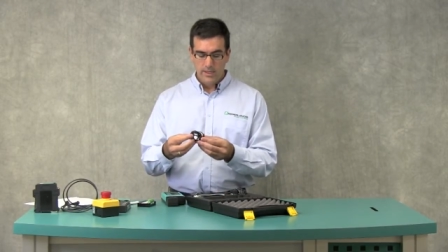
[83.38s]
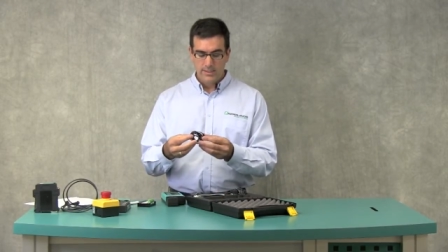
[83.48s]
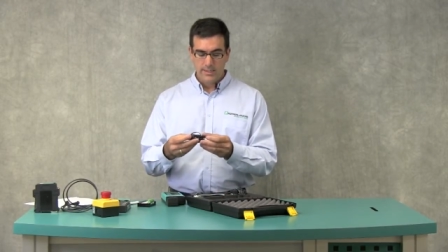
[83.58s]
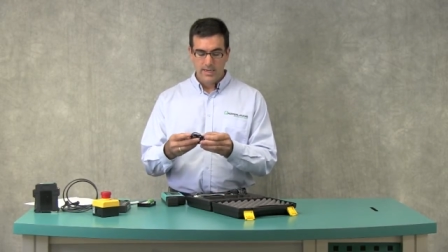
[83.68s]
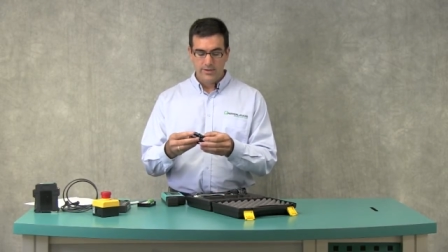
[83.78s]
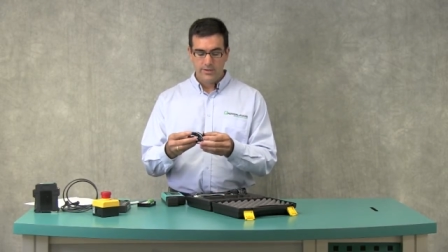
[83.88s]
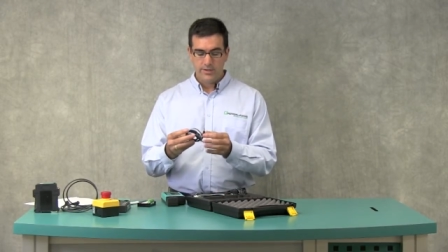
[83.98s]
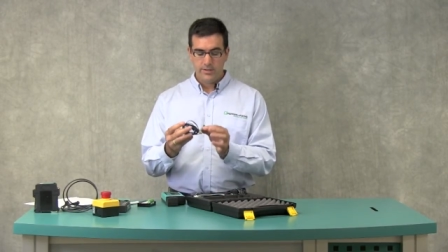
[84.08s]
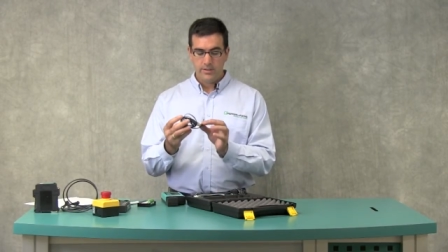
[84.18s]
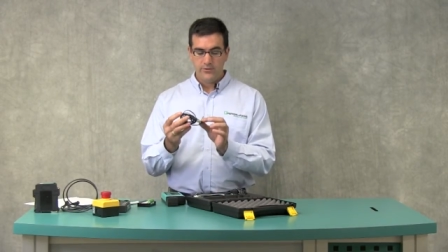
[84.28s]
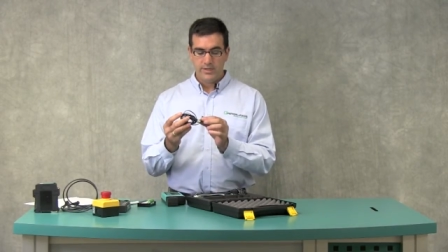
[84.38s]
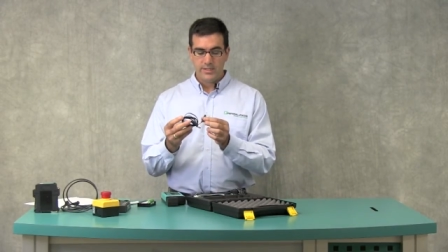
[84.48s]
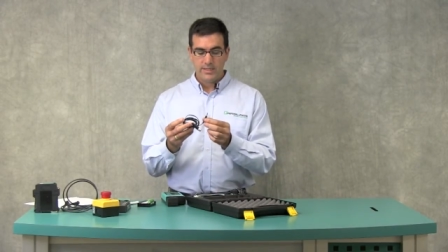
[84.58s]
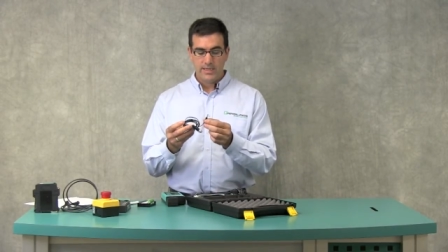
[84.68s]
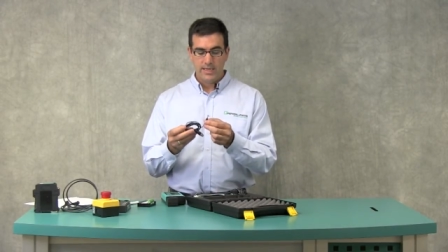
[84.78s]
a standard
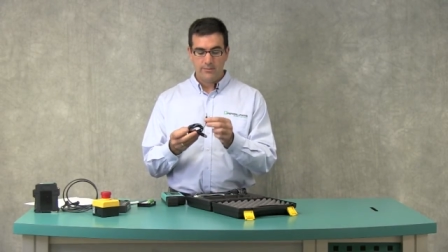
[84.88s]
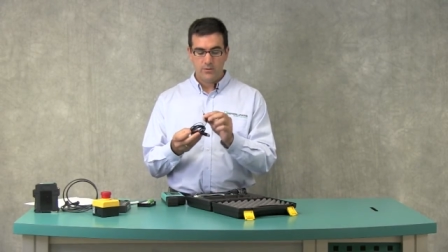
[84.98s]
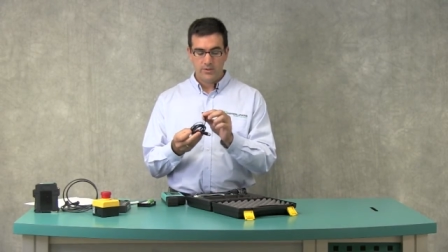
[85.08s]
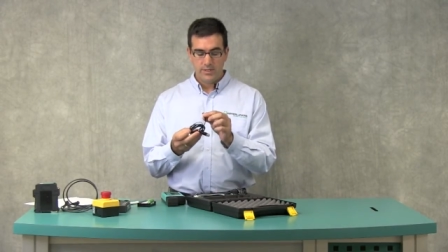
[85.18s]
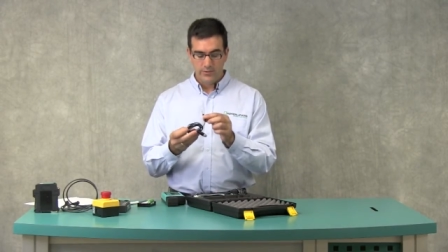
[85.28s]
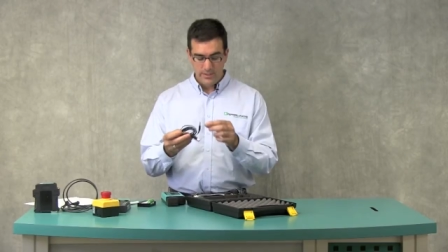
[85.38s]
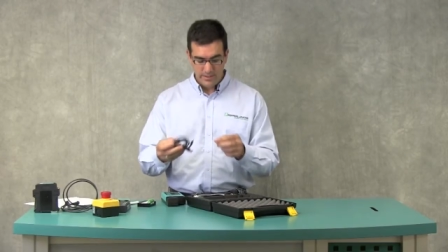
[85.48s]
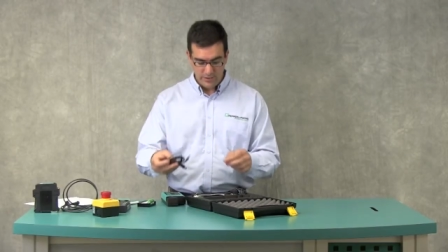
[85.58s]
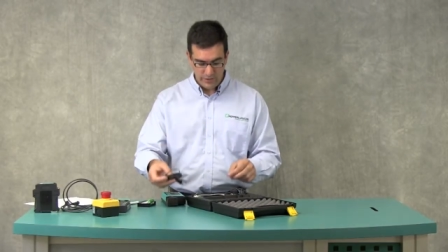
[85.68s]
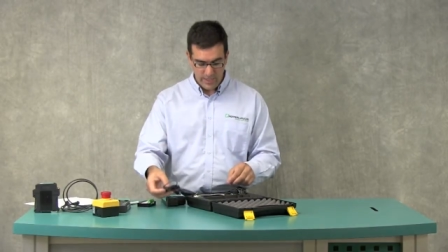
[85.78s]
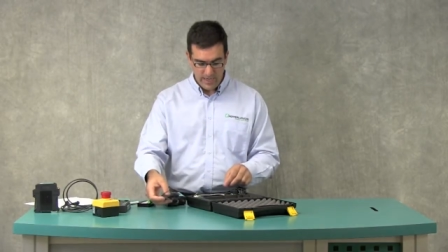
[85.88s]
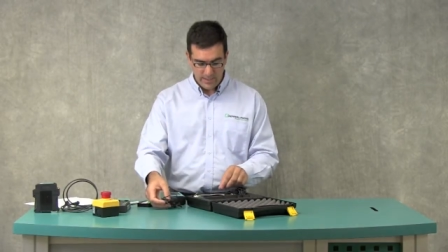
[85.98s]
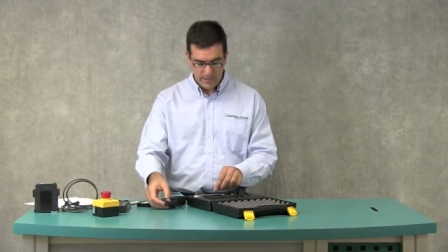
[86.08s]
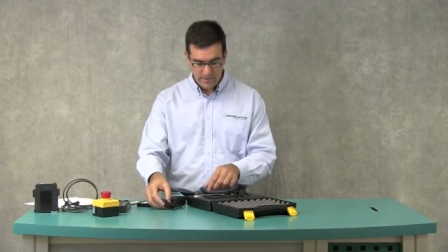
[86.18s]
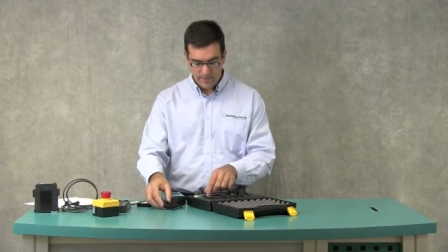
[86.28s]
addressing cable with the addressing
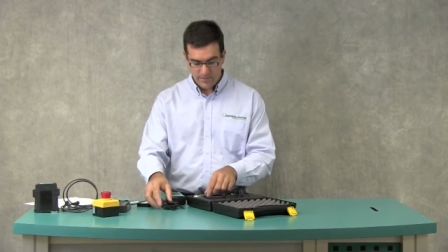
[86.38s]
jack.